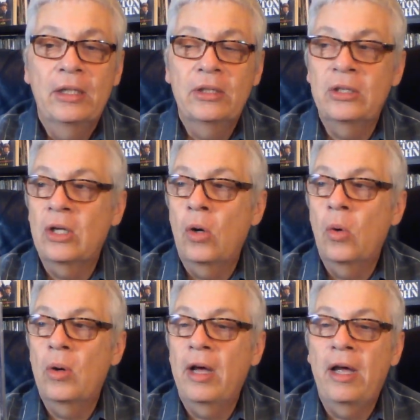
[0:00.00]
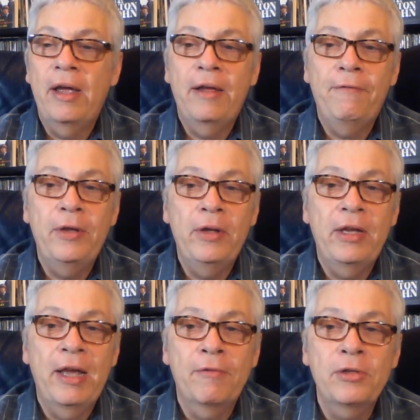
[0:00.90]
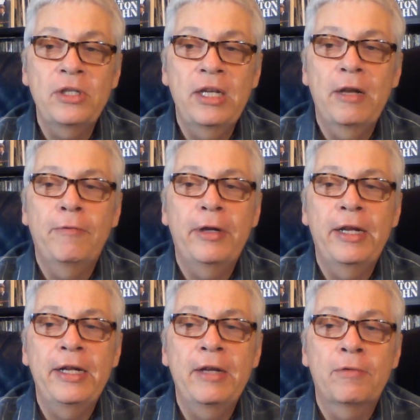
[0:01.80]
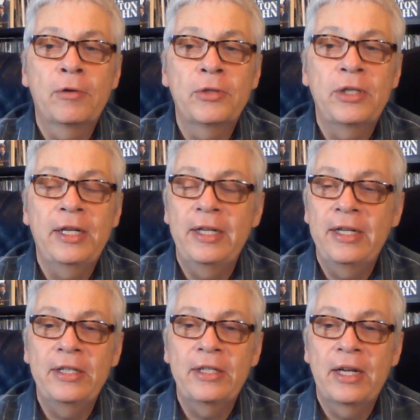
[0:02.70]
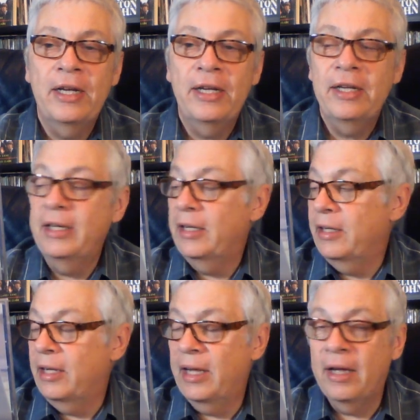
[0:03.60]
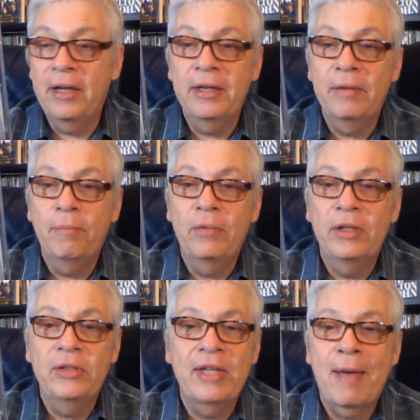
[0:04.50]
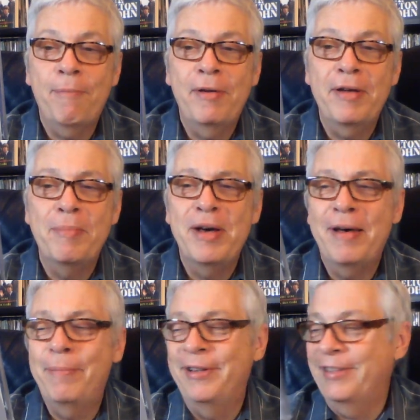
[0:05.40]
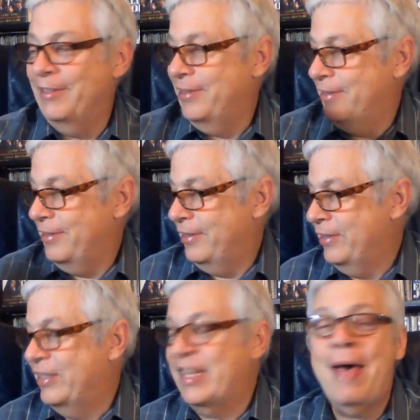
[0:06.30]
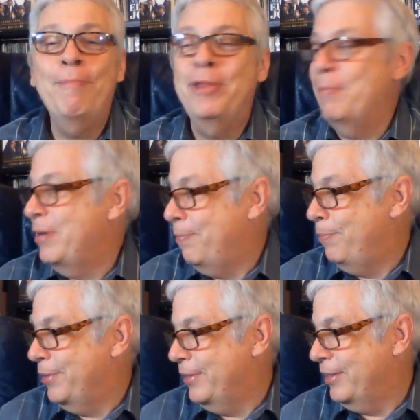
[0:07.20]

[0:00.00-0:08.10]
So if you ever see any of her CDs, uh, zap them up, zap them up.